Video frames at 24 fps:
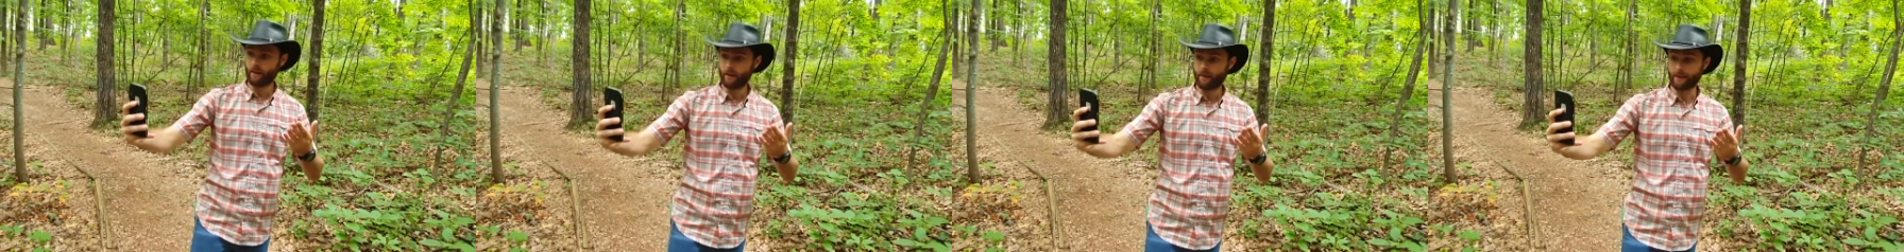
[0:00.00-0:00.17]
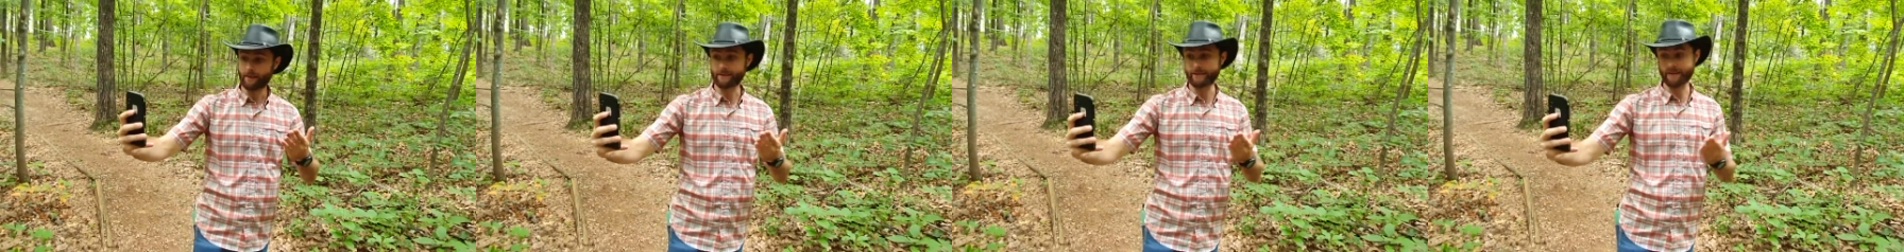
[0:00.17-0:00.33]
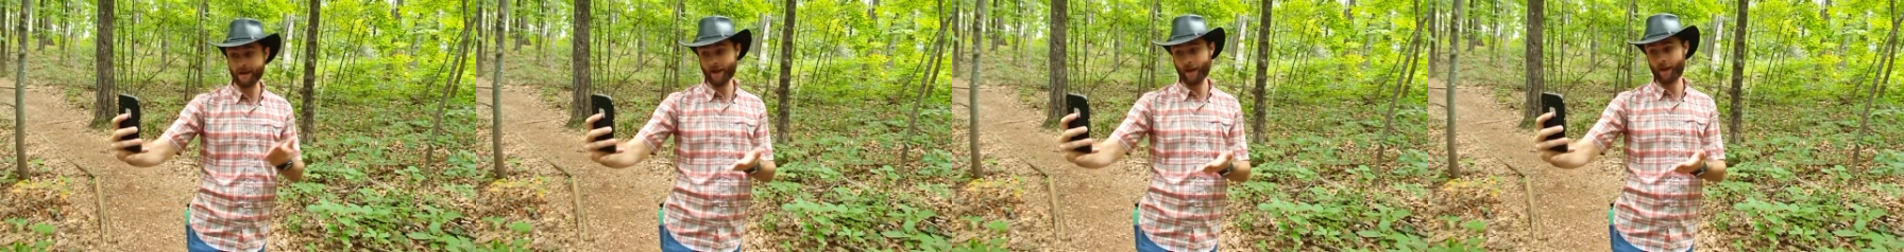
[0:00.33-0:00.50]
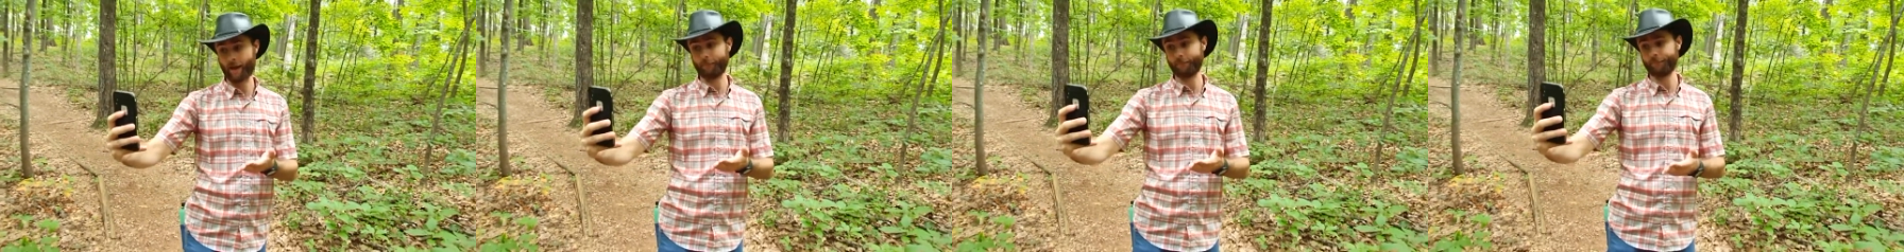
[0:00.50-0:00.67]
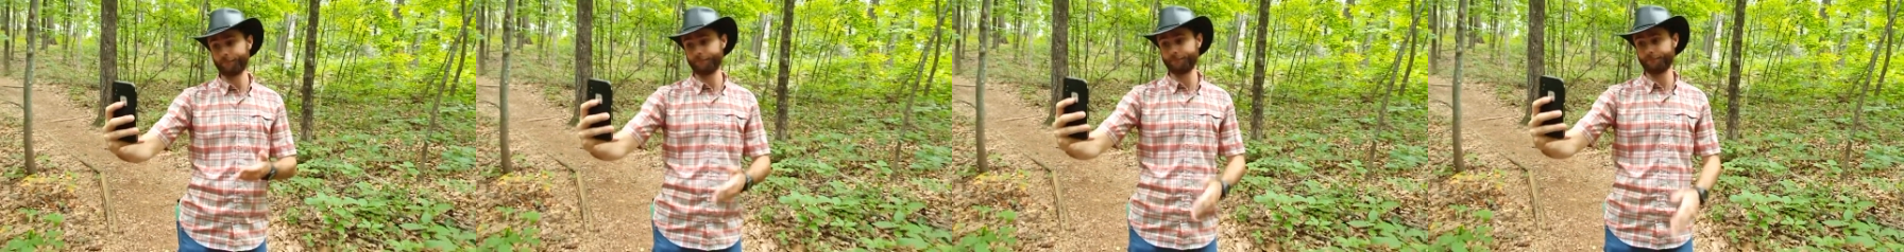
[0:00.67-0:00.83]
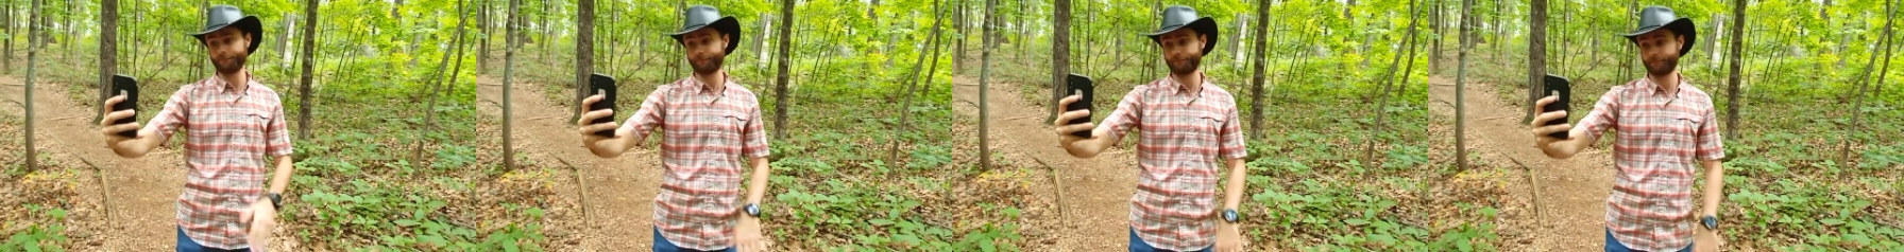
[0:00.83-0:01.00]
It's not.
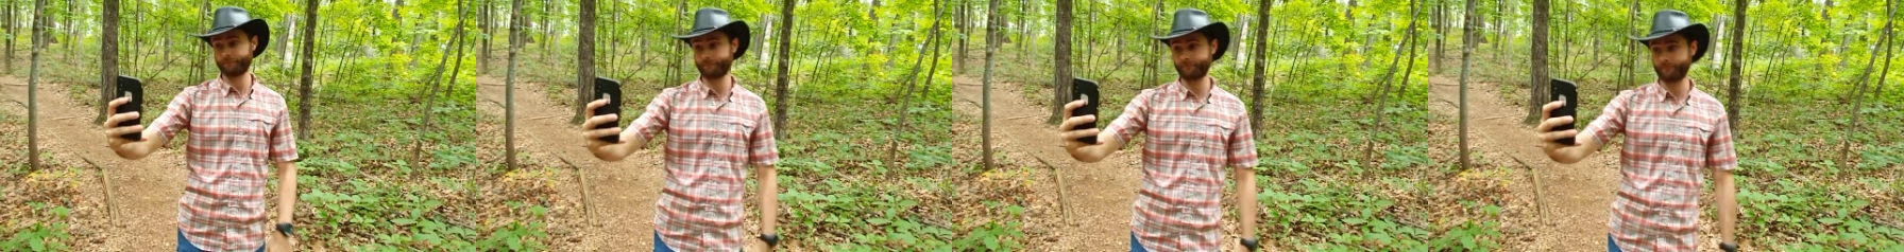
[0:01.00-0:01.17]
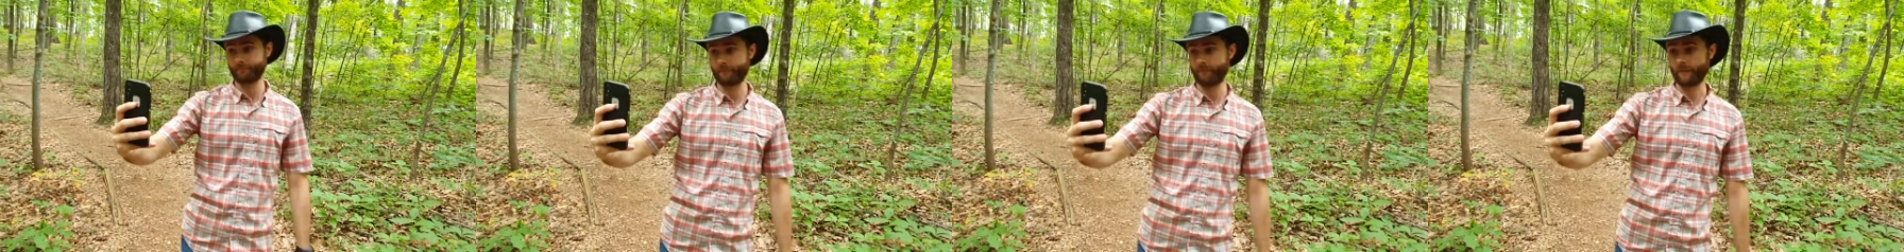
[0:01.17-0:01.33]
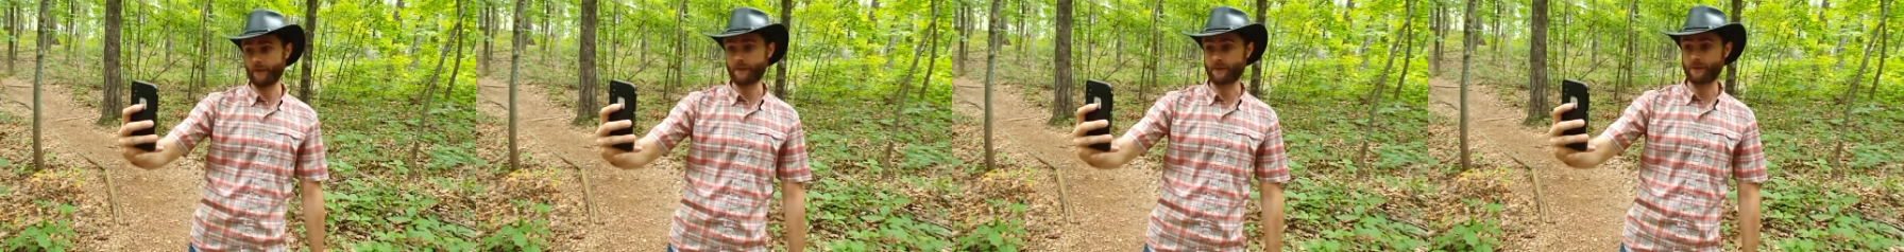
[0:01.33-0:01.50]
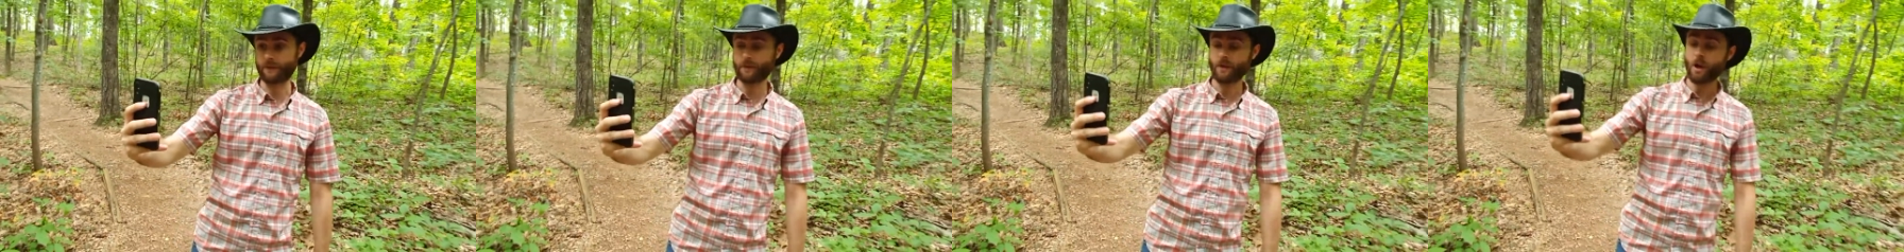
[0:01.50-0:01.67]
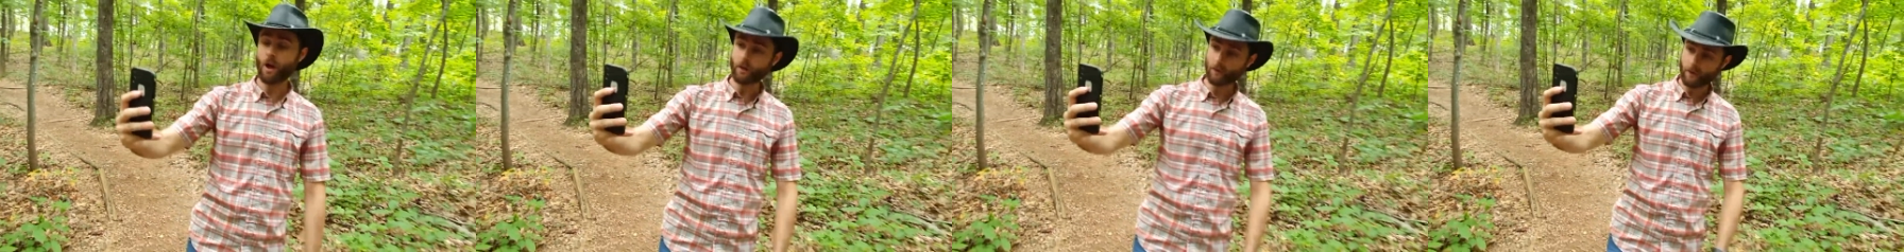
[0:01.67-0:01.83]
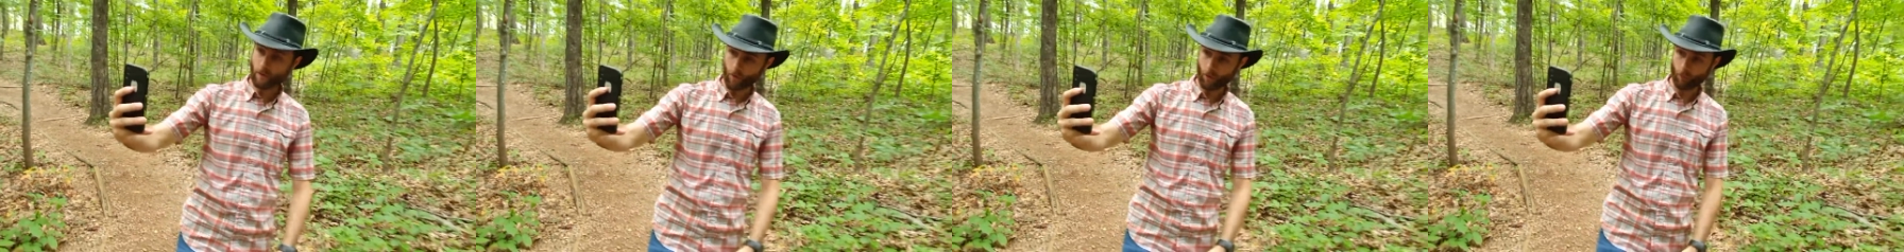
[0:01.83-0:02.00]
It's a
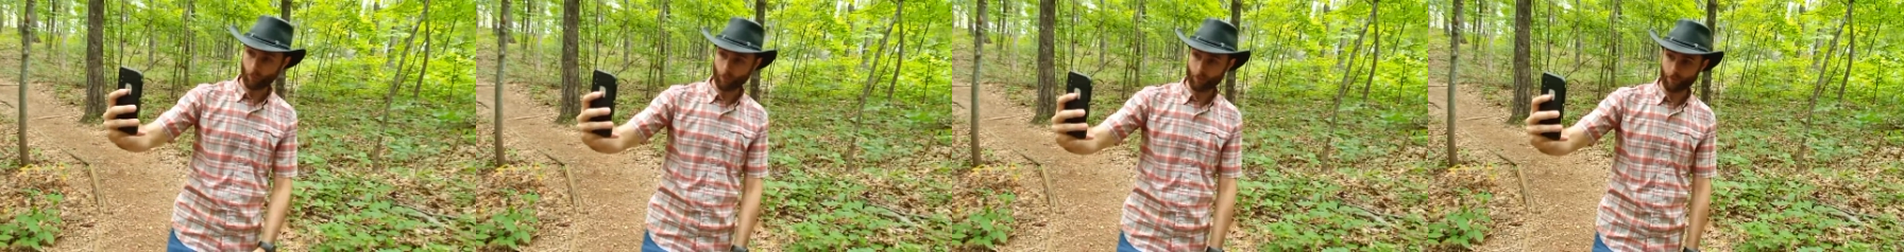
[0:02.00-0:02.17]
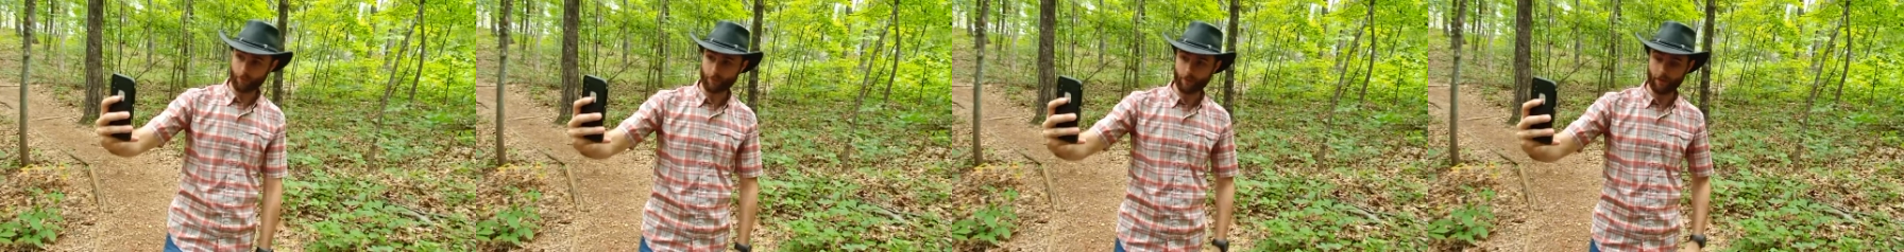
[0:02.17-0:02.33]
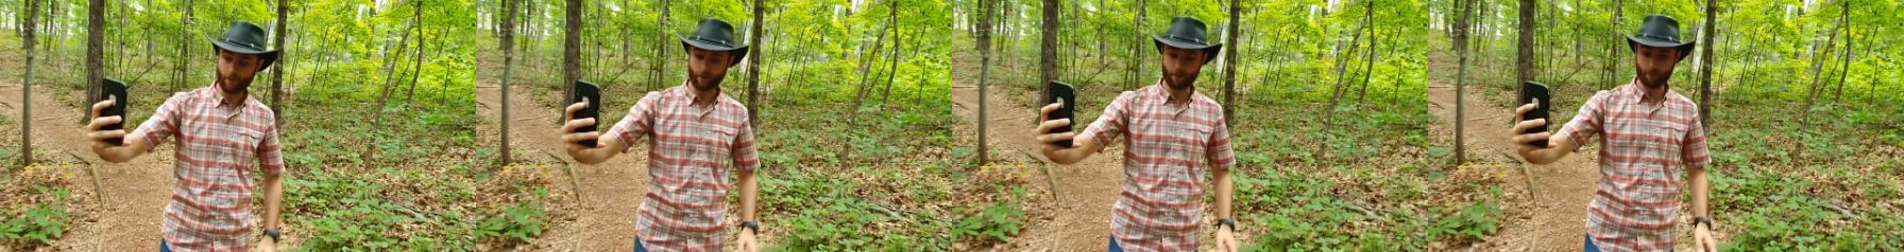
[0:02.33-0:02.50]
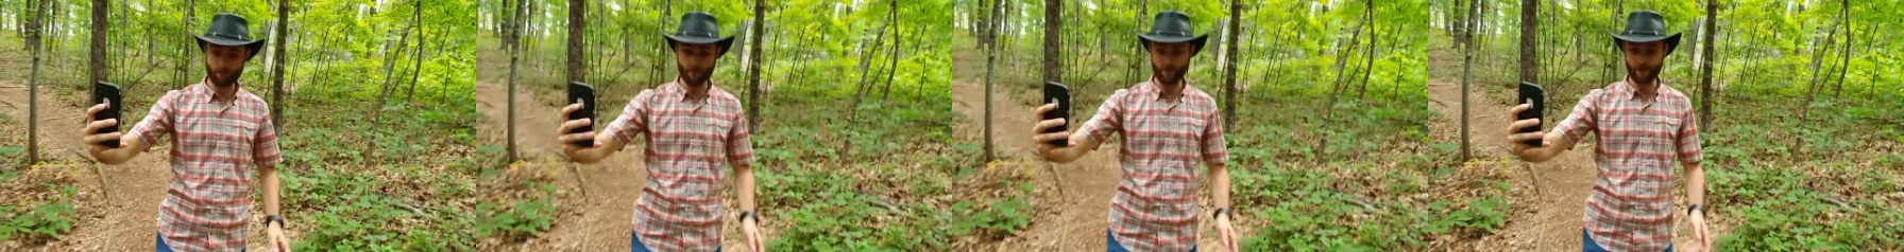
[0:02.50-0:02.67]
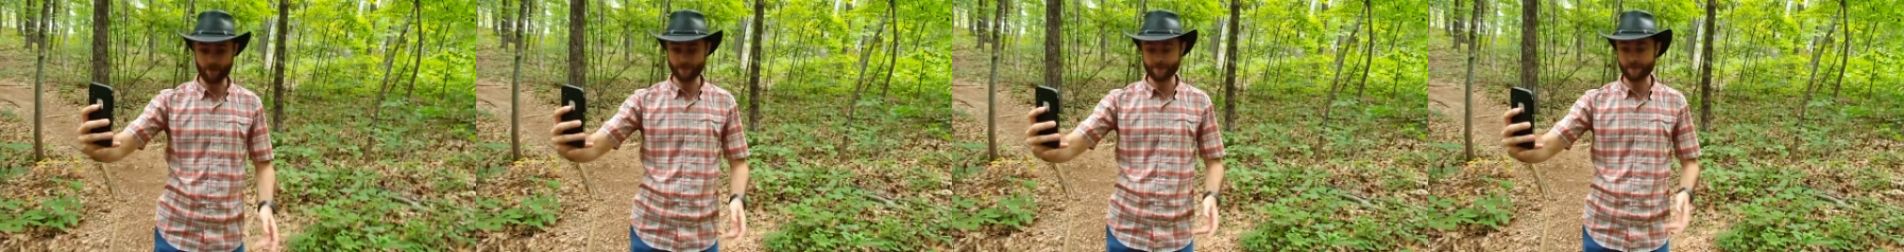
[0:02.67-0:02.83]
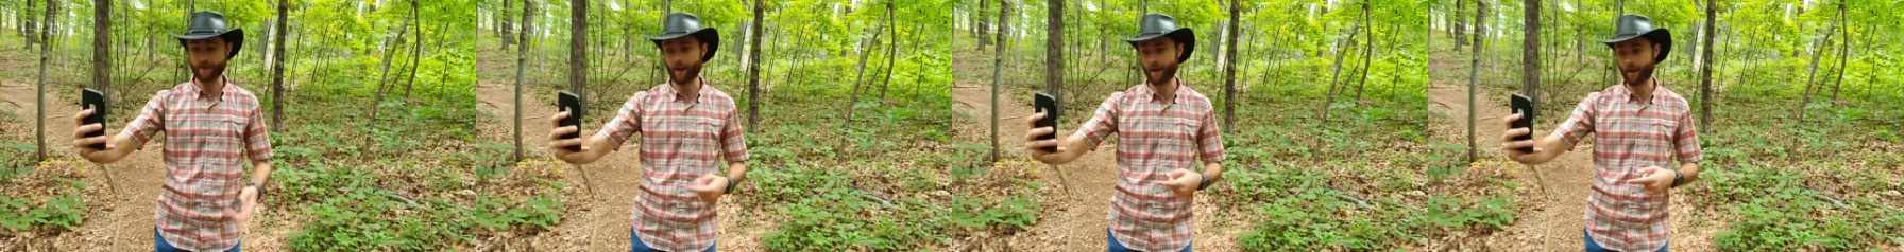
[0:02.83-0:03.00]
Choctaw word, and it
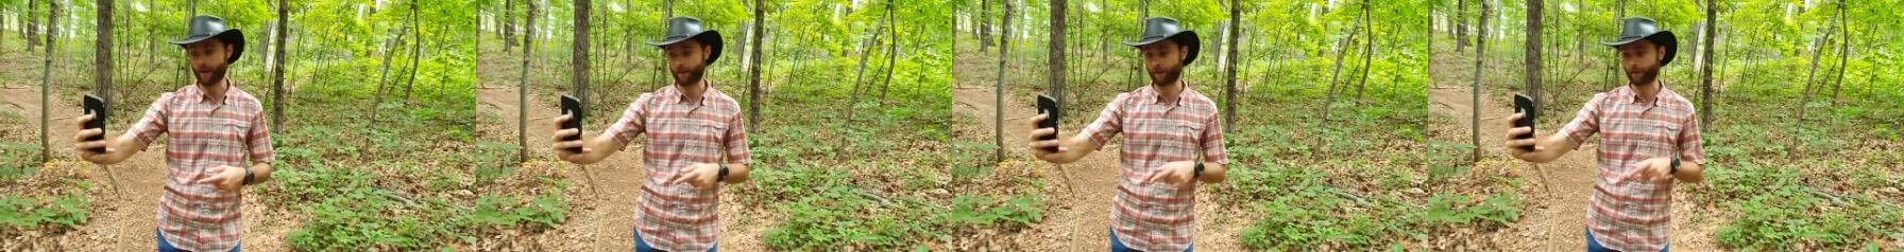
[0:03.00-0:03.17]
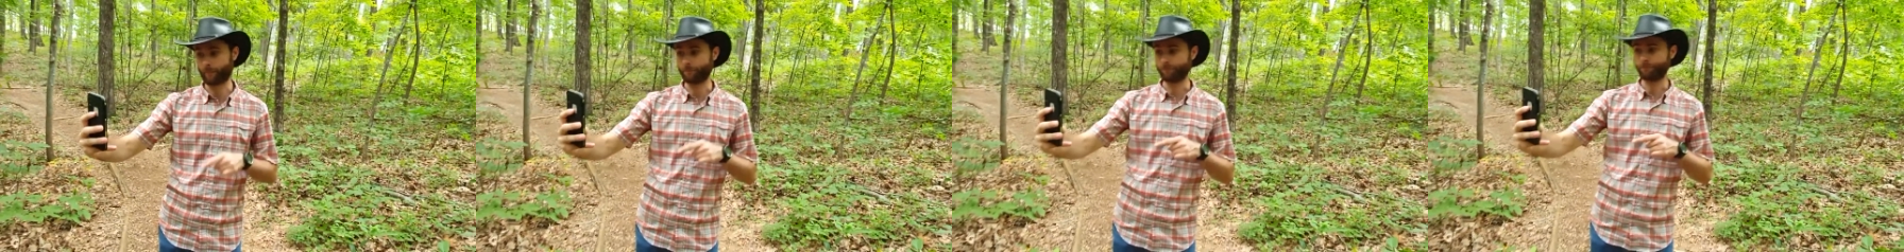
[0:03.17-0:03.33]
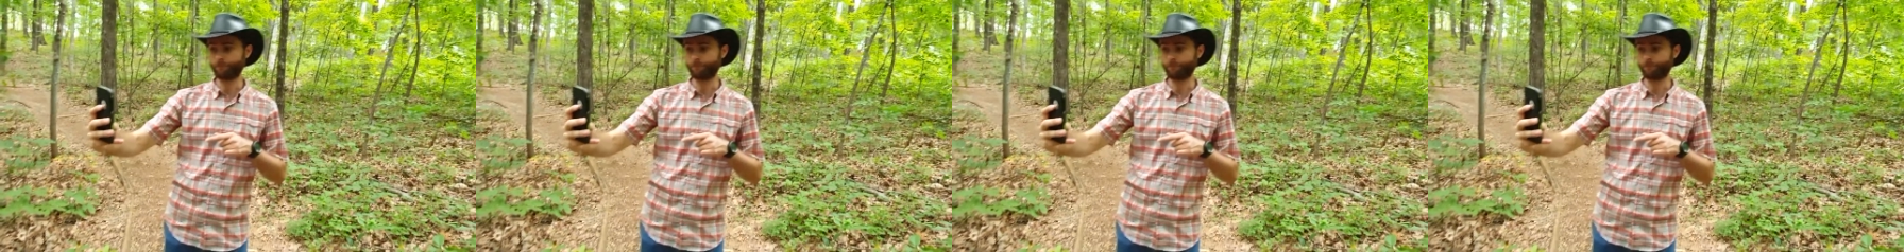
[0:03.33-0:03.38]
means cotton,